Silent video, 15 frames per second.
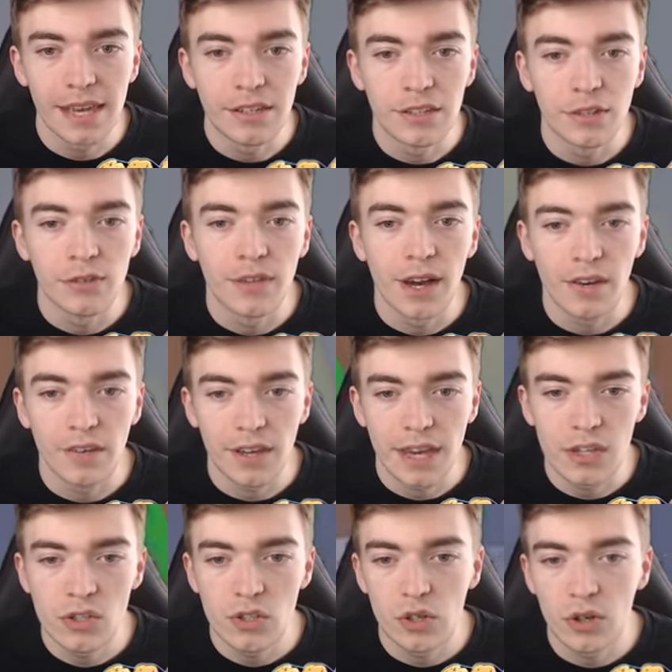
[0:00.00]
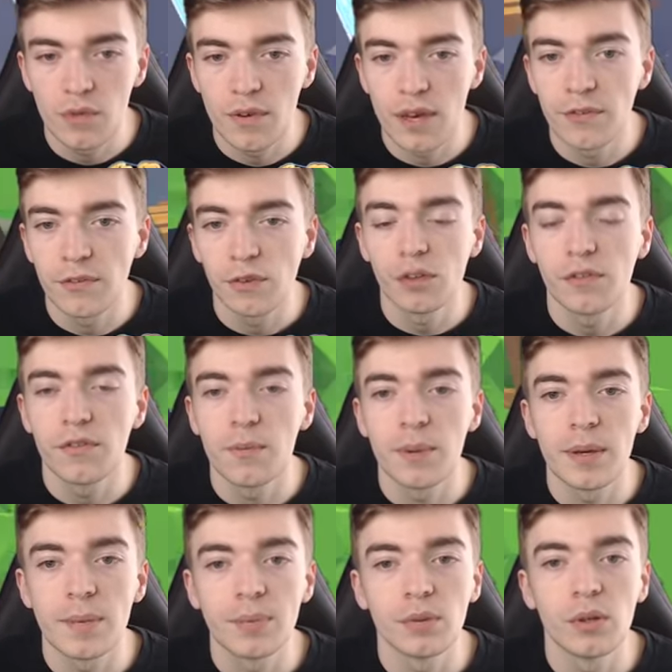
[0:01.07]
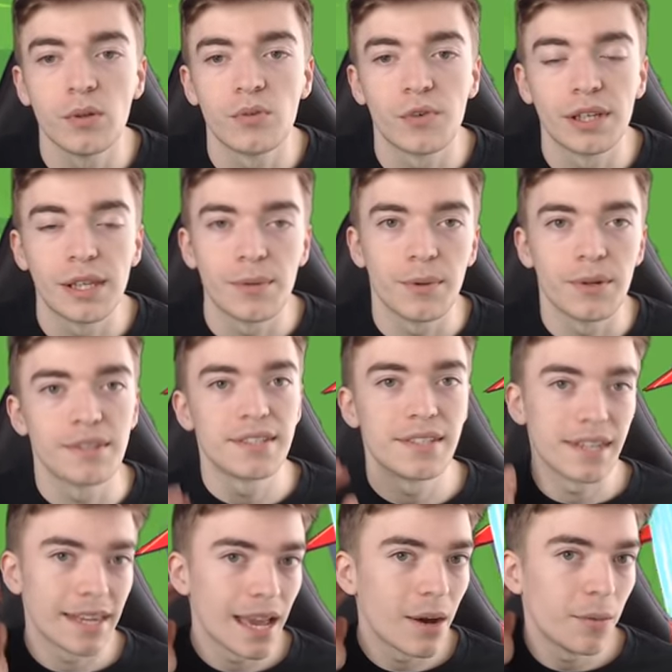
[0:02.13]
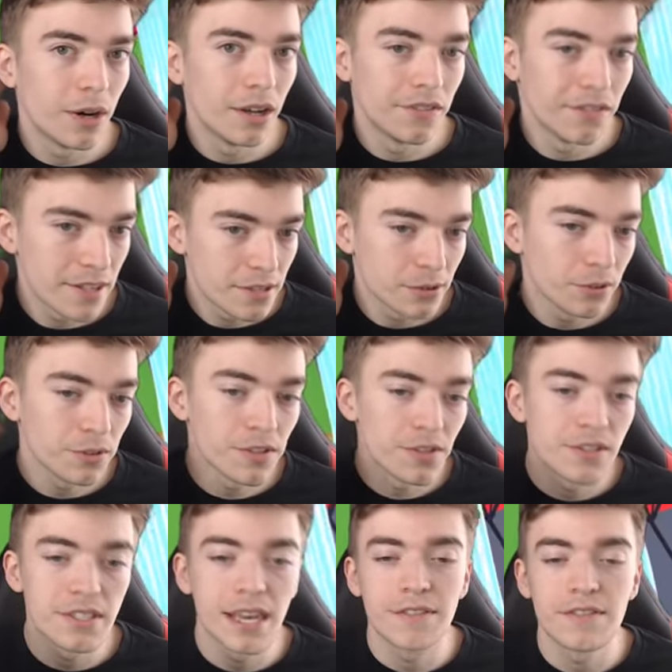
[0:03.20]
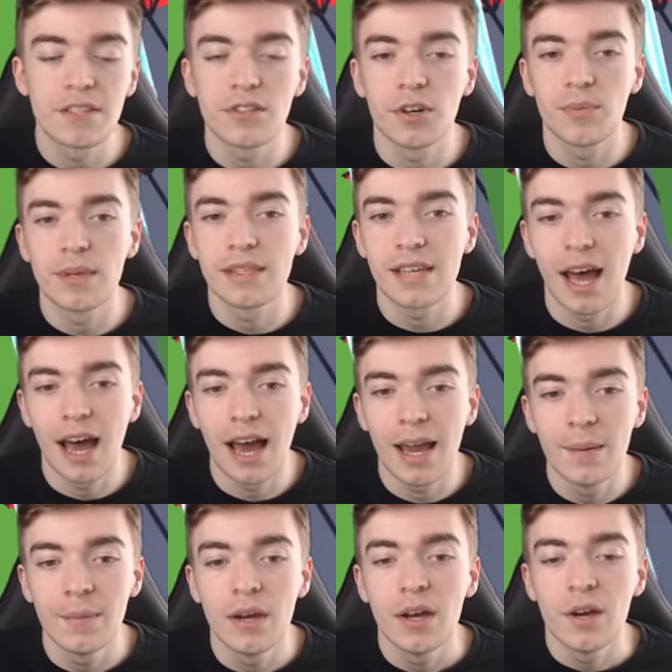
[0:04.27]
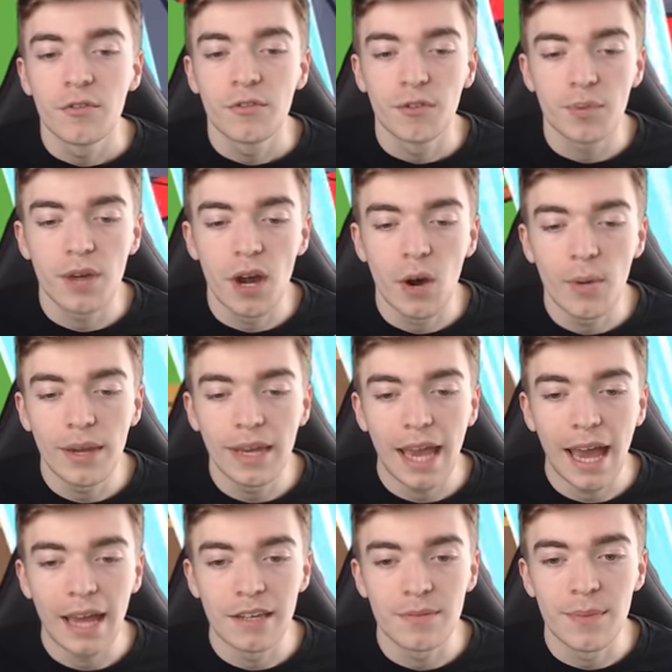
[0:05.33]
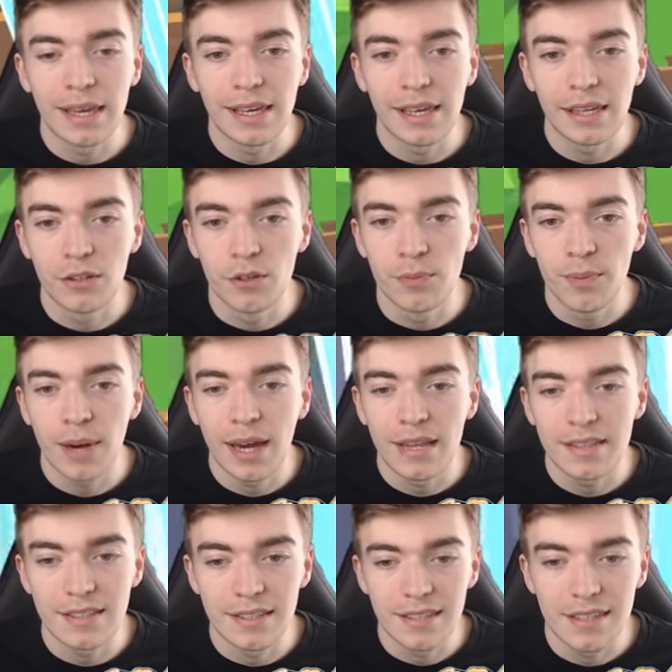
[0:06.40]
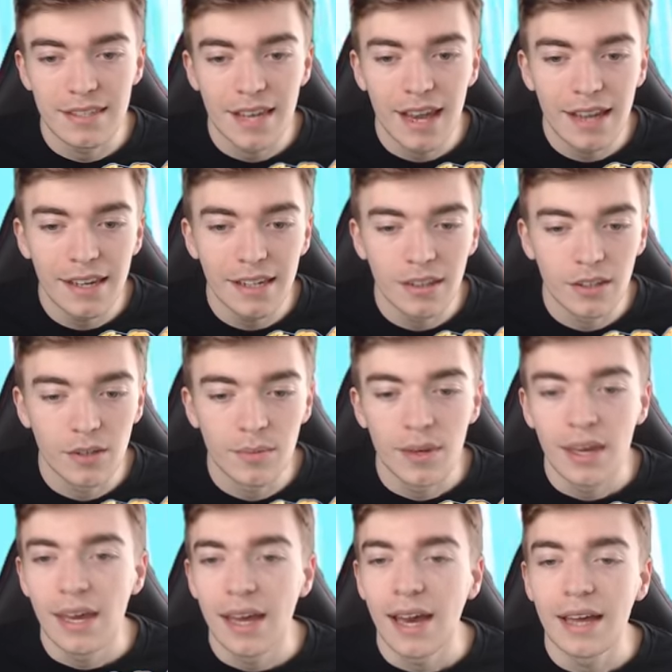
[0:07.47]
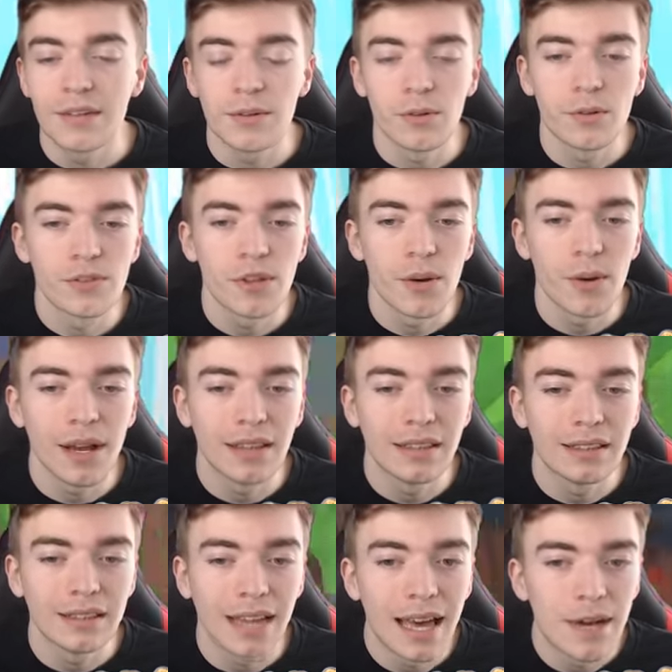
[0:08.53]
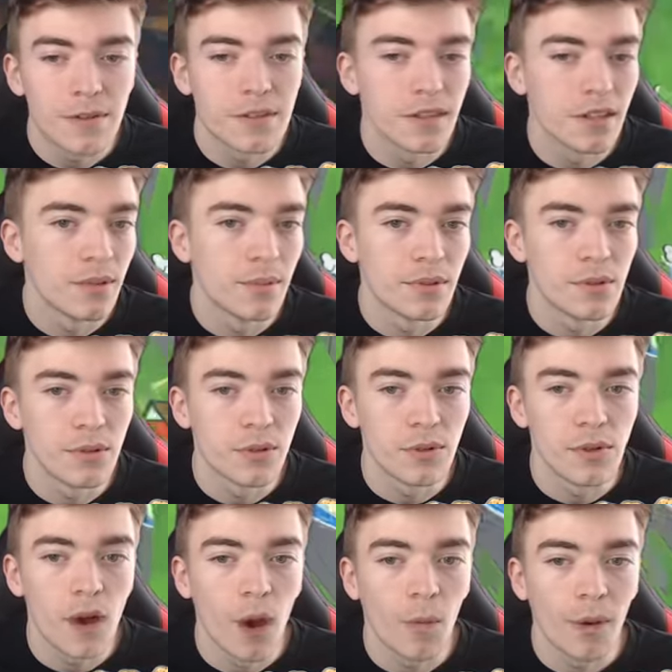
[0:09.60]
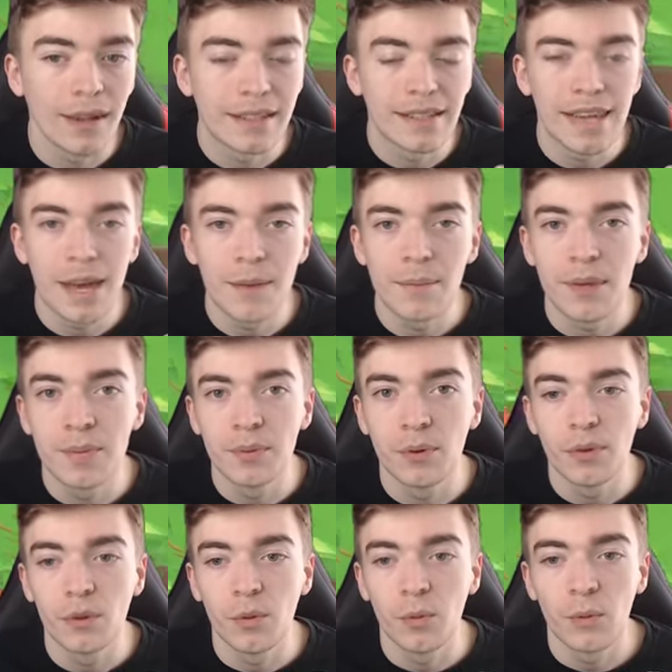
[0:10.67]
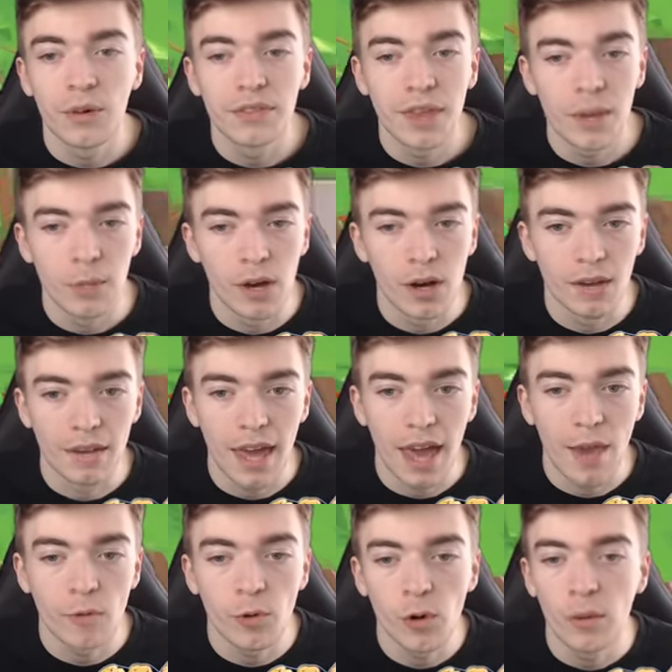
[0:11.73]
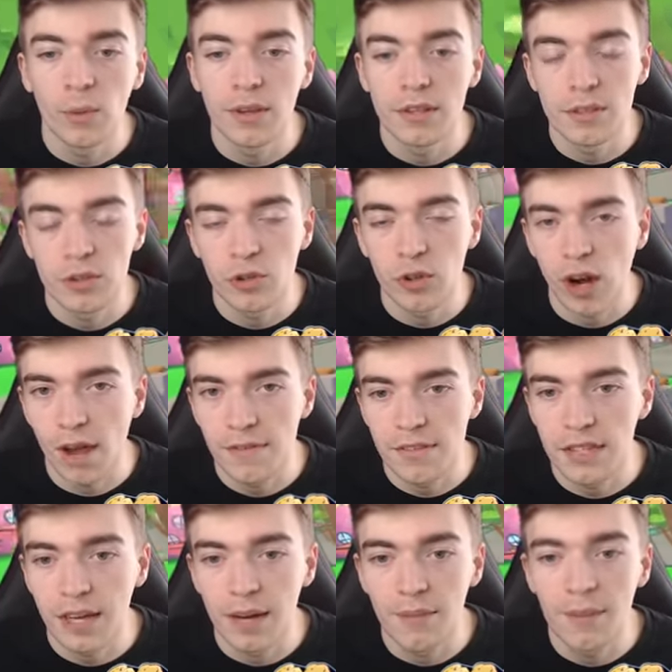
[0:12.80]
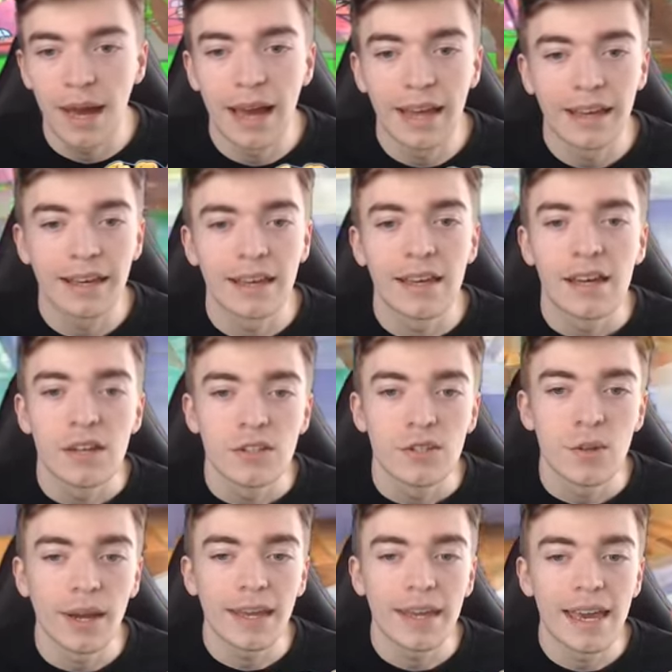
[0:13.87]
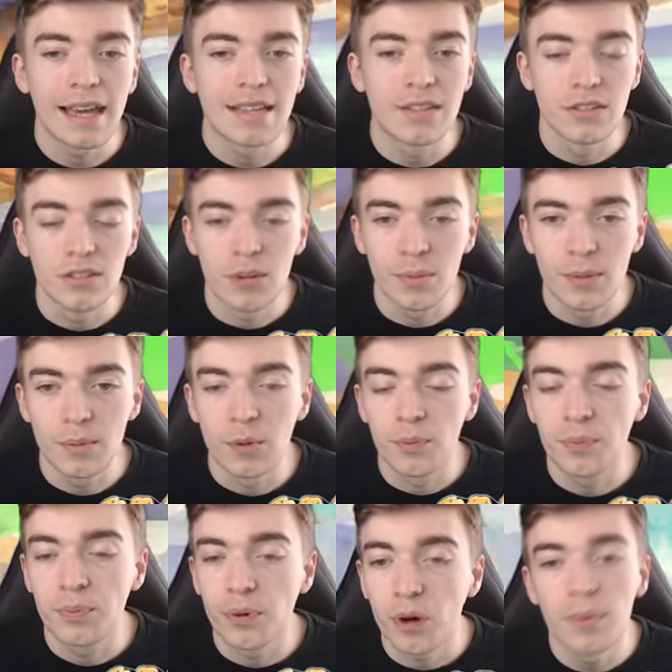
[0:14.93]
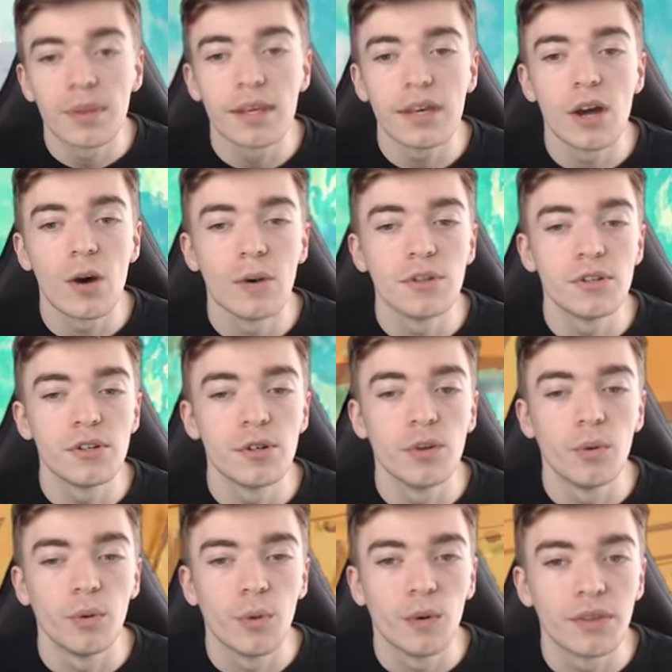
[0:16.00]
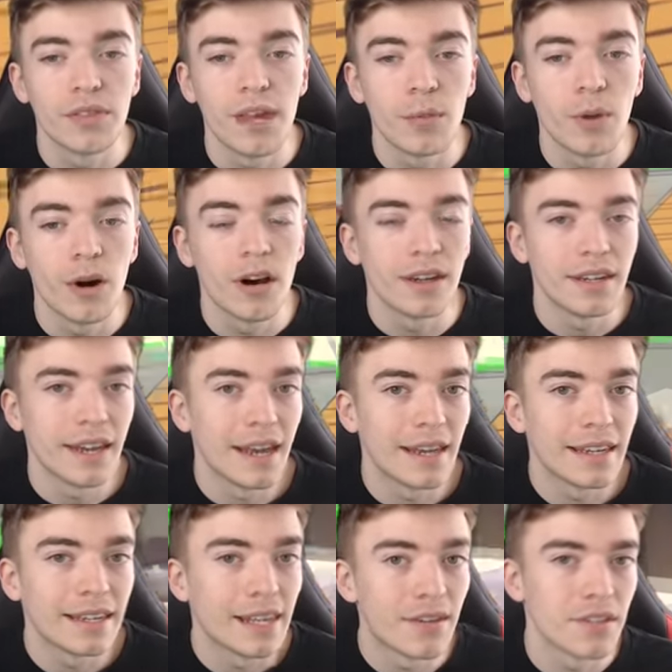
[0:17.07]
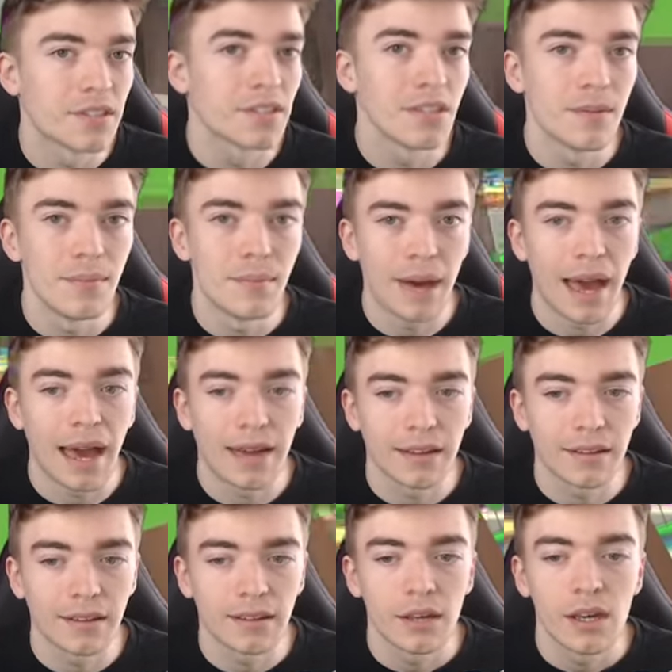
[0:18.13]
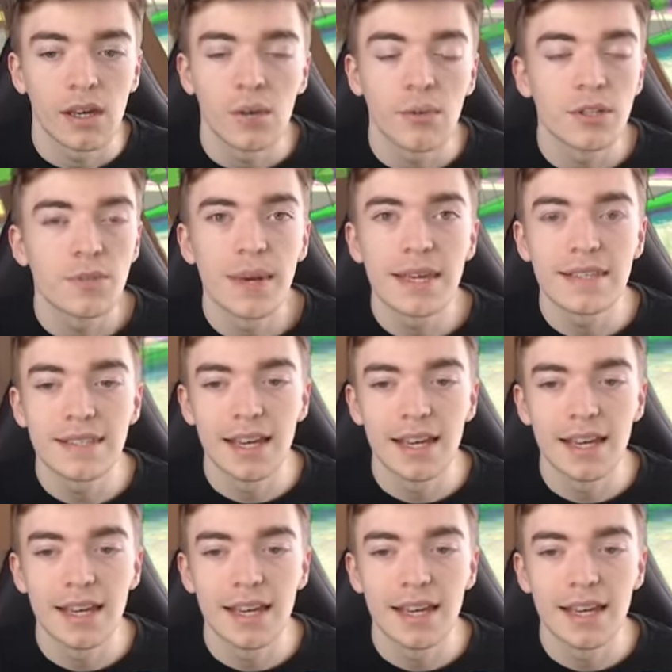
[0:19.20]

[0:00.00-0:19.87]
a new variation of it for all of the people who really wanted to get one. This also saves Adopt Me time from going and making new pets and designing them, and also allows them to go and get people what they want. Everyone wants giraffes to come back, so I guess Adopt Me will probably go and do what they want and give it to them back. which makes